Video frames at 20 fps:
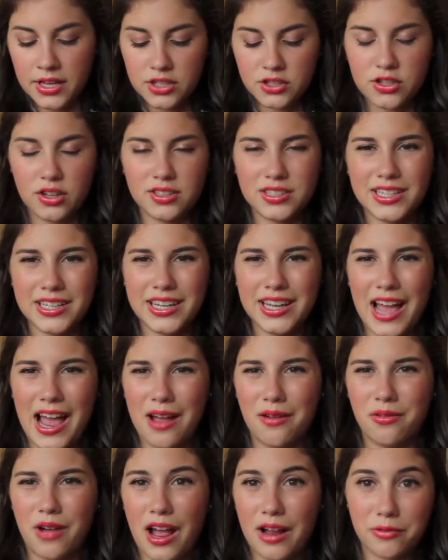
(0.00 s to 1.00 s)
So I was thinking
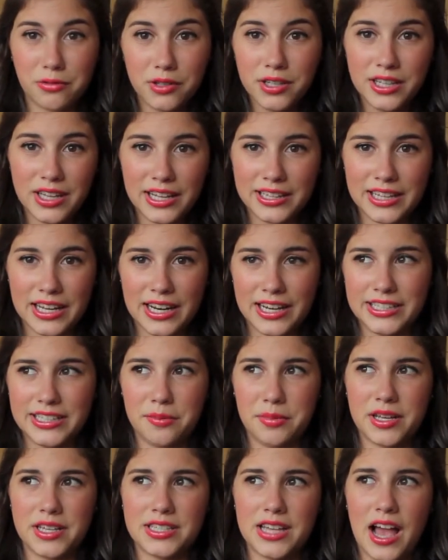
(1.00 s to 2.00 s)
I, I really like that
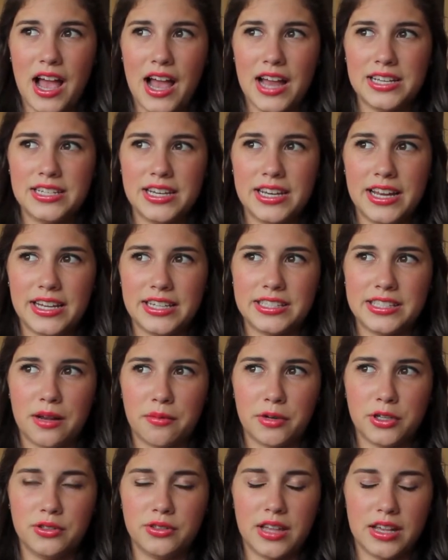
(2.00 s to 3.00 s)
idea because I did a
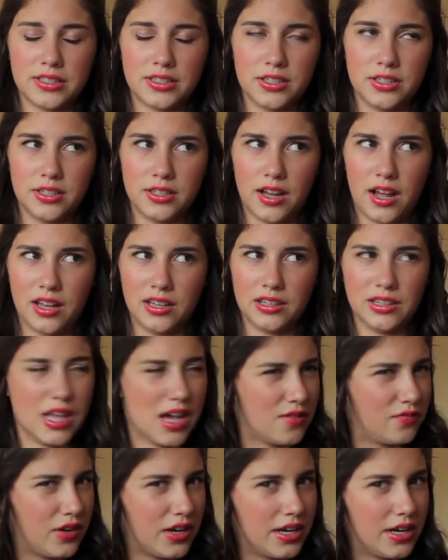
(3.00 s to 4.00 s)
summer
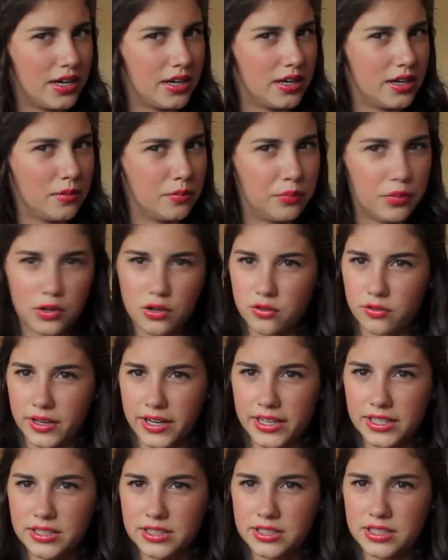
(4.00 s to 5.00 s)
2011 book
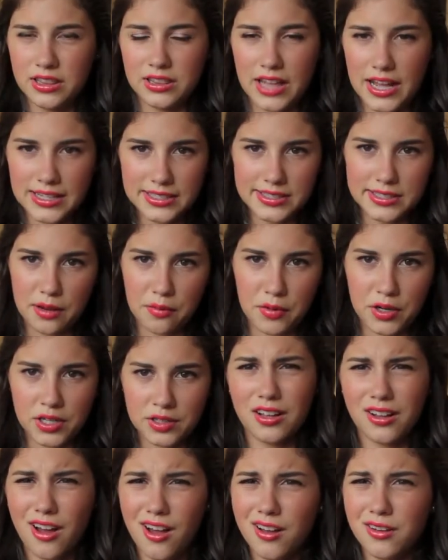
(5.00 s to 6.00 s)
reads last
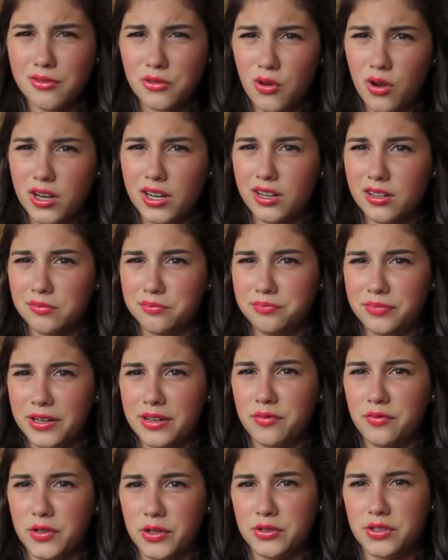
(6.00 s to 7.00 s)
summer. I got quite a
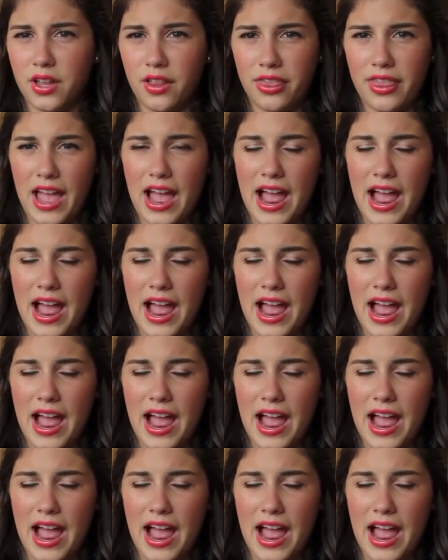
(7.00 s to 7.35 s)
bit of views on